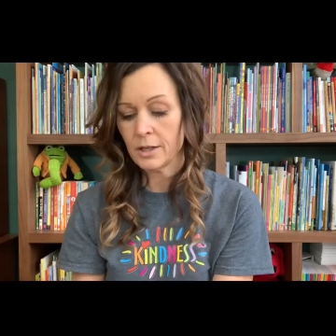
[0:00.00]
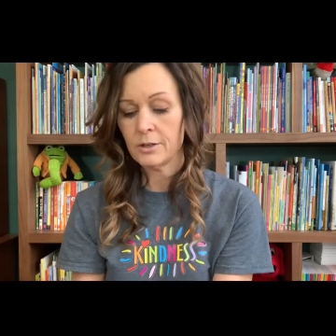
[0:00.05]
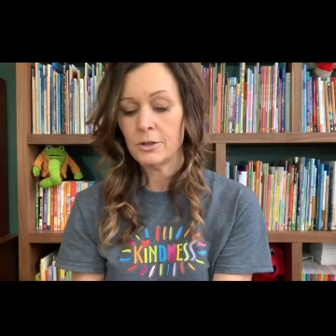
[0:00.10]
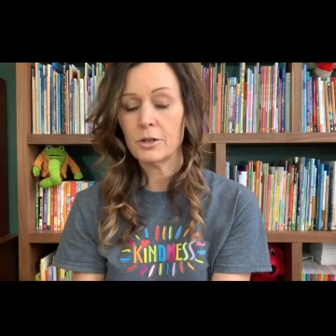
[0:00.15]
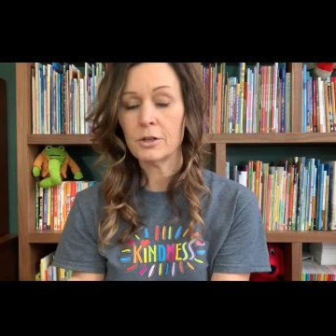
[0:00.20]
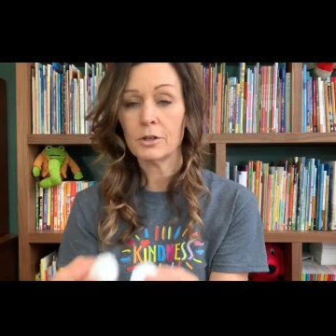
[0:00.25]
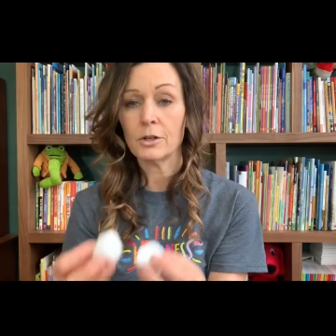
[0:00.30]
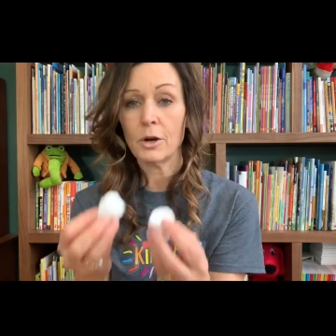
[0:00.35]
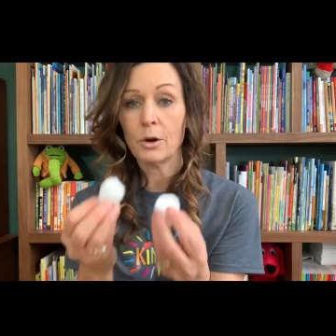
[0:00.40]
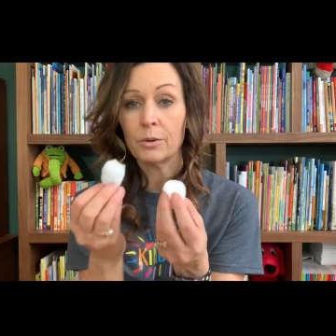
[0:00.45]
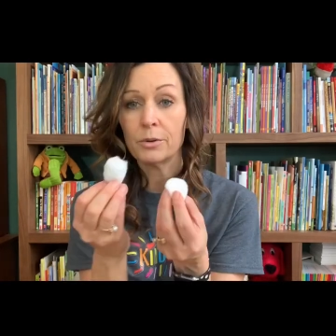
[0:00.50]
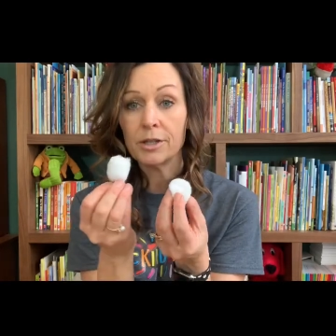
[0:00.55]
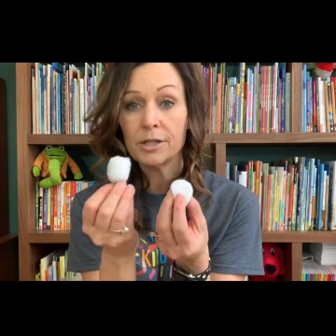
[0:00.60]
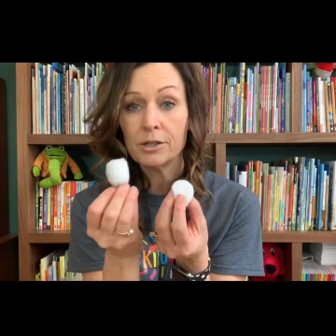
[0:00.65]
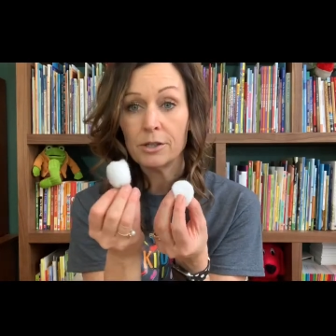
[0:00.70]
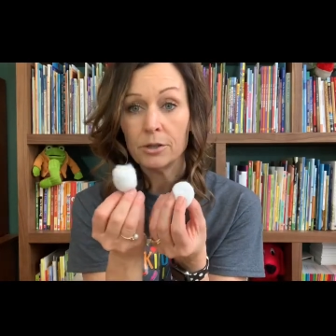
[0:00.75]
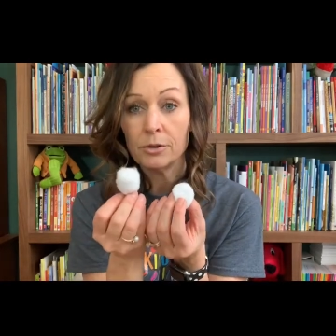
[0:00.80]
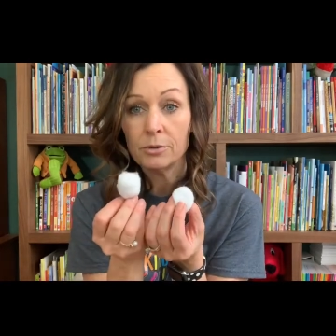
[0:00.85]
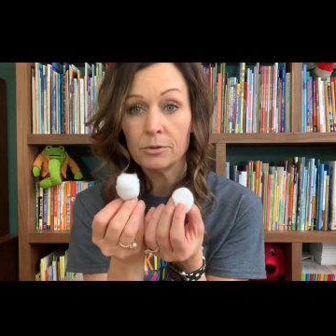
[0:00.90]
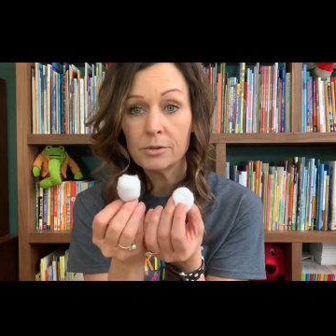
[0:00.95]
you can
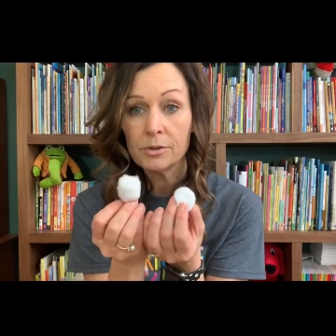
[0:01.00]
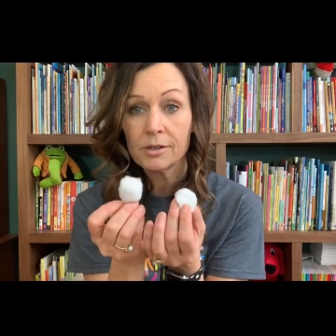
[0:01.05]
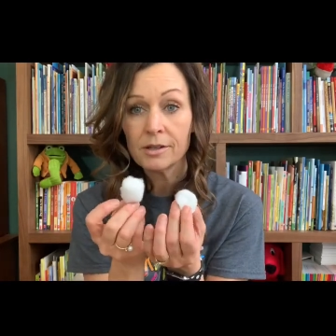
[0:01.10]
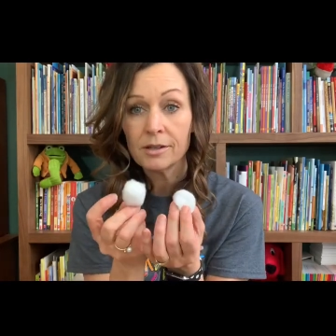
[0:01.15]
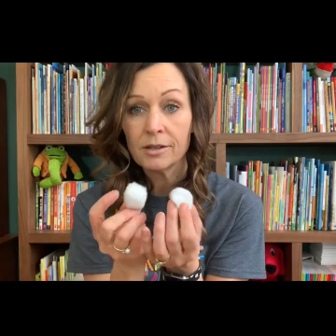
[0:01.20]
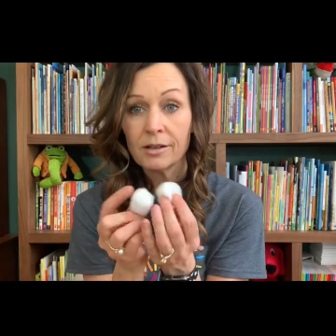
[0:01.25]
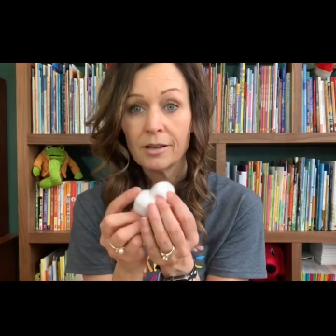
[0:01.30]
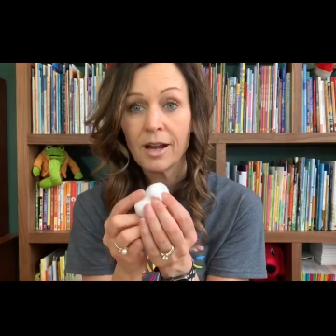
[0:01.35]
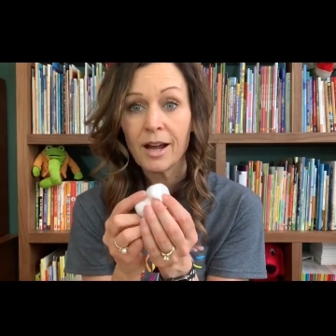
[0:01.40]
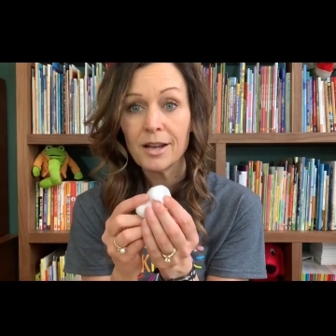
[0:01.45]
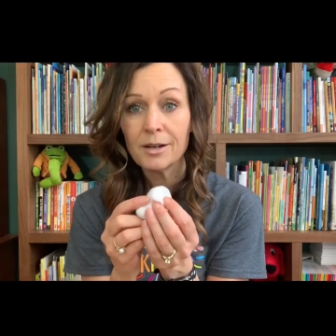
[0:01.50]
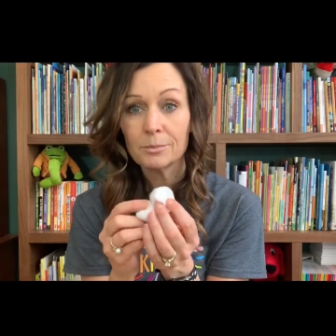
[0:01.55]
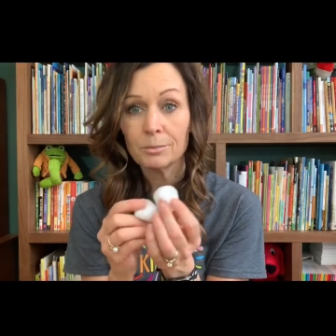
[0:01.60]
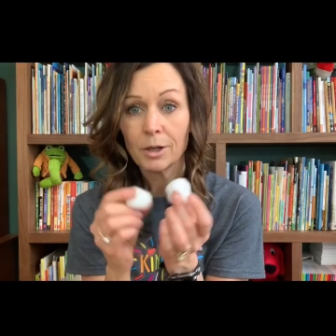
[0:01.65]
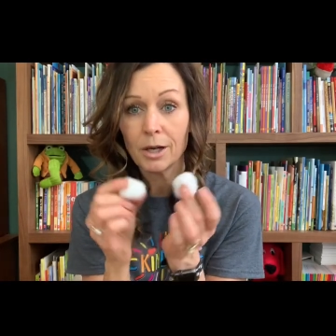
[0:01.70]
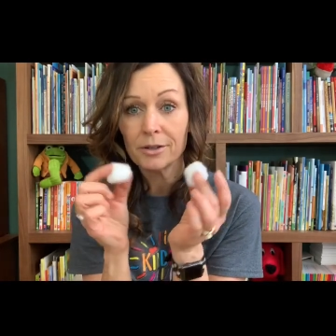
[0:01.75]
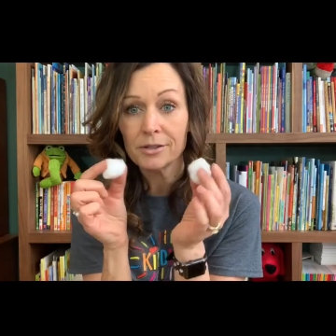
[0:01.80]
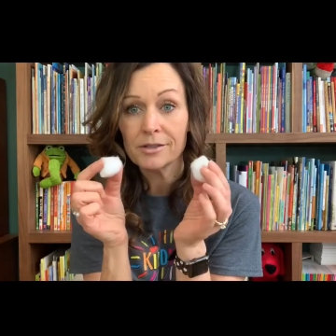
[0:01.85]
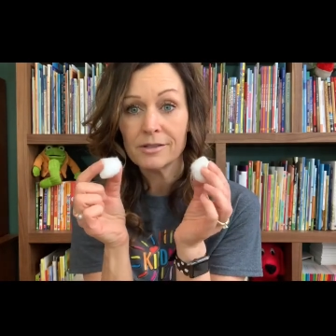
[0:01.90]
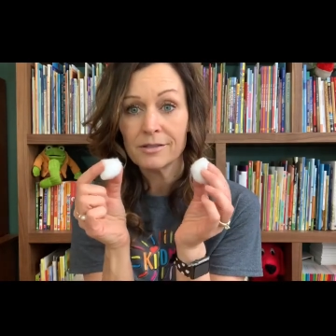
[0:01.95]
always use cotton
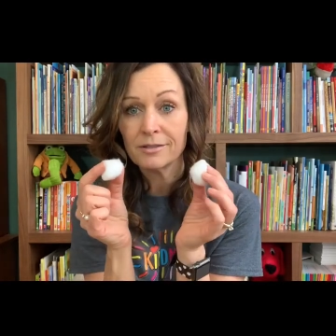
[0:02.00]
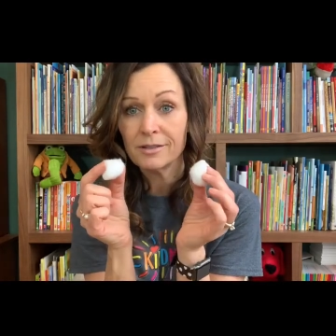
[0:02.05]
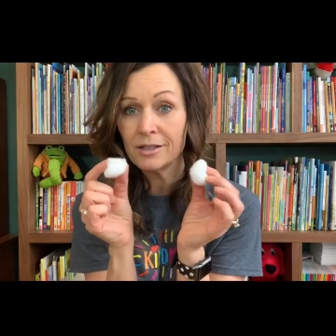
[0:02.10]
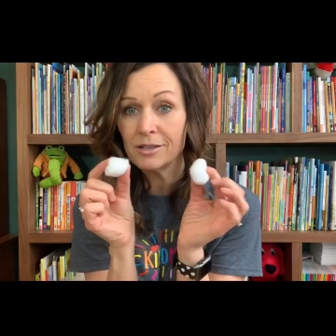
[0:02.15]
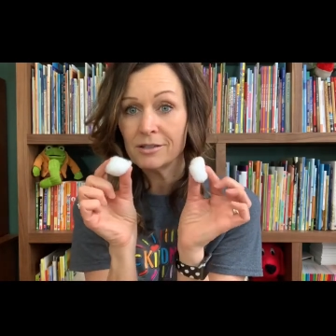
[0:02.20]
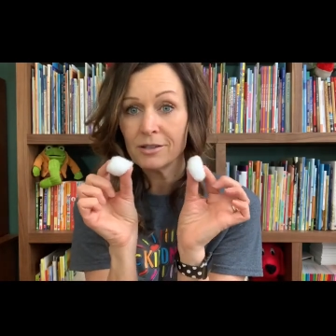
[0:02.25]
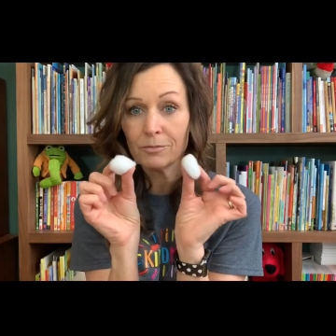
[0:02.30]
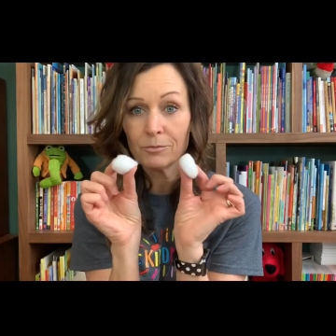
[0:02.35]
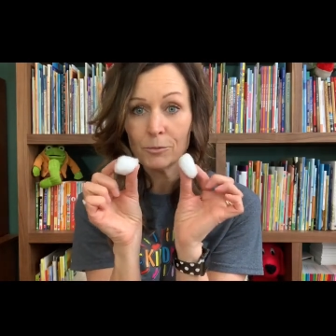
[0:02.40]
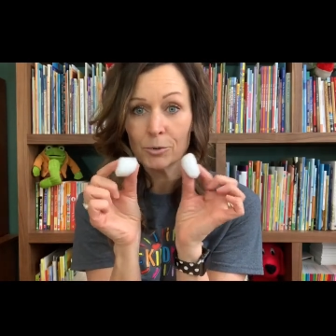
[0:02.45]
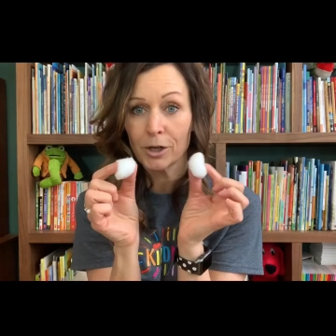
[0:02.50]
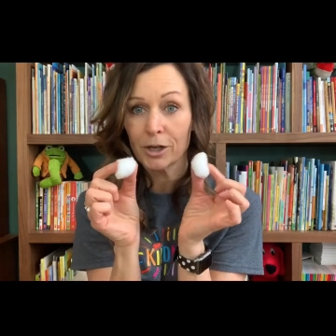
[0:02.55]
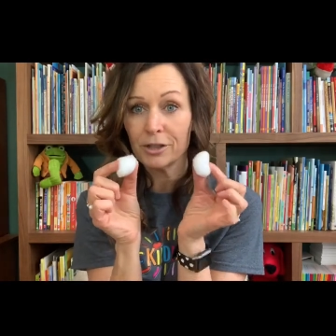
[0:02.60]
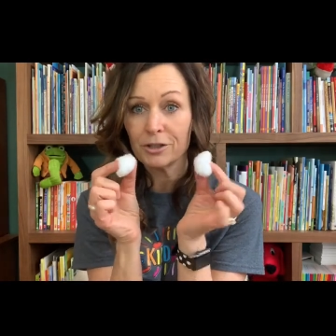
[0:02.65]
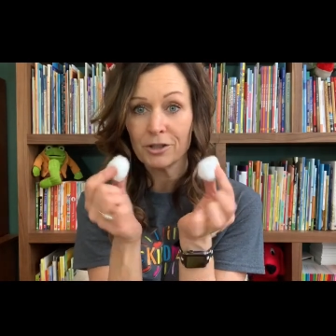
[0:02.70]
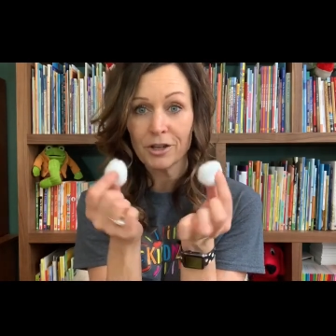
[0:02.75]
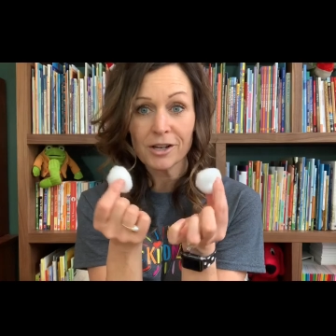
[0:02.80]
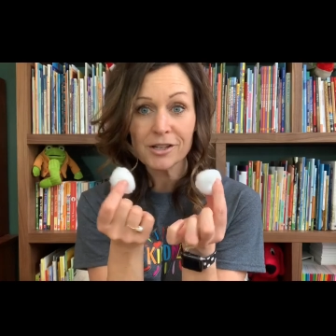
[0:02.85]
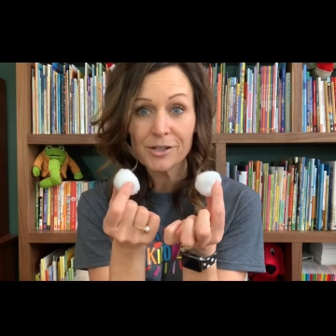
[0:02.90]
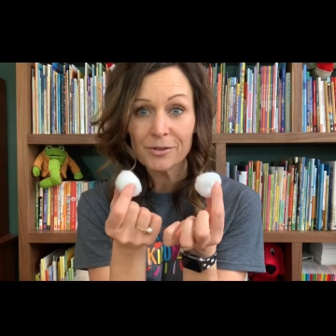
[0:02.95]
balls. These work
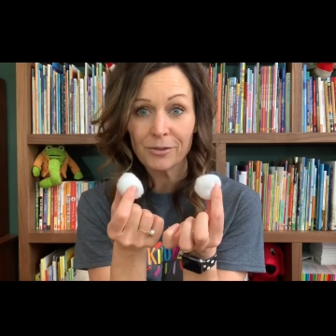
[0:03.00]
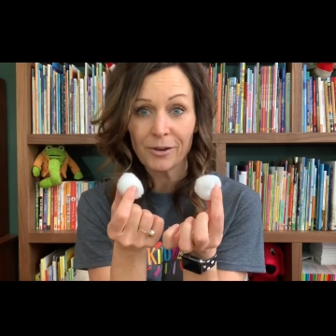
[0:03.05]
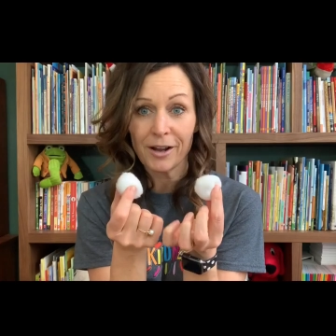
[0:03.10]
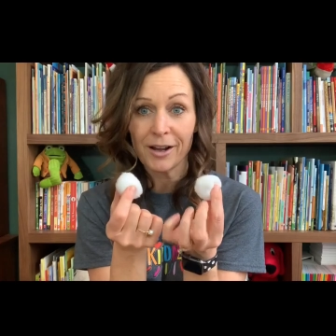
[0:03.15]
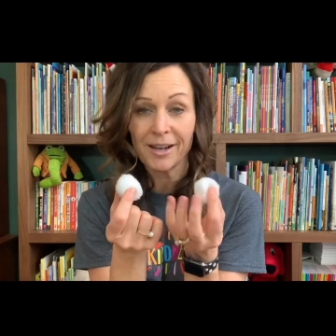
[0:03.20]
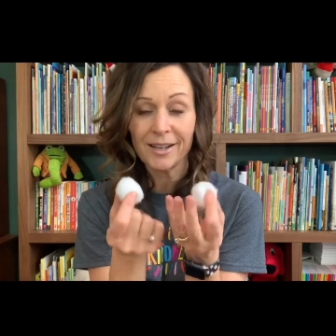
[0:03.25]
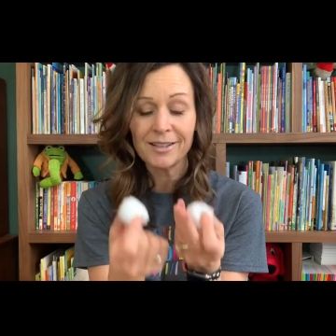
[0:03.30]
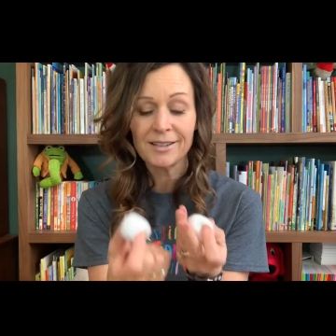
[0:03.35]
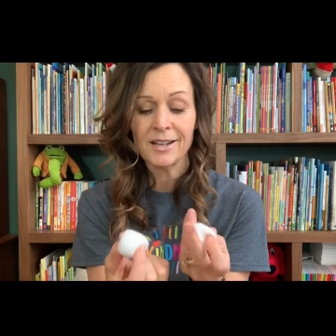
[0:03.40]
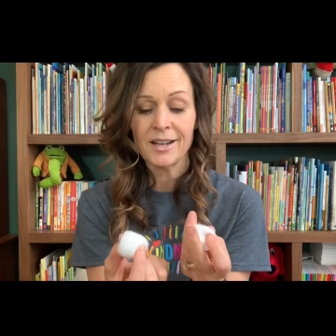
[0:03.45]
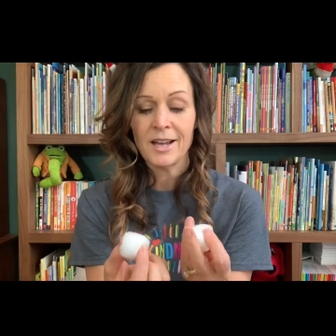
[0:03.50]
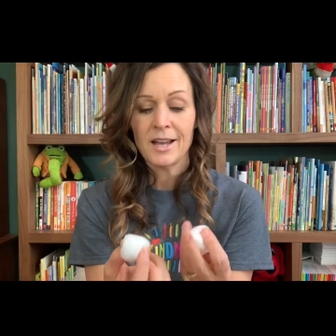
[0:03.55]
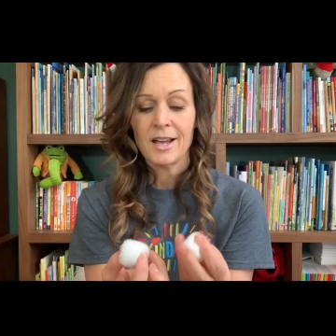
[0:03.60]
just fine.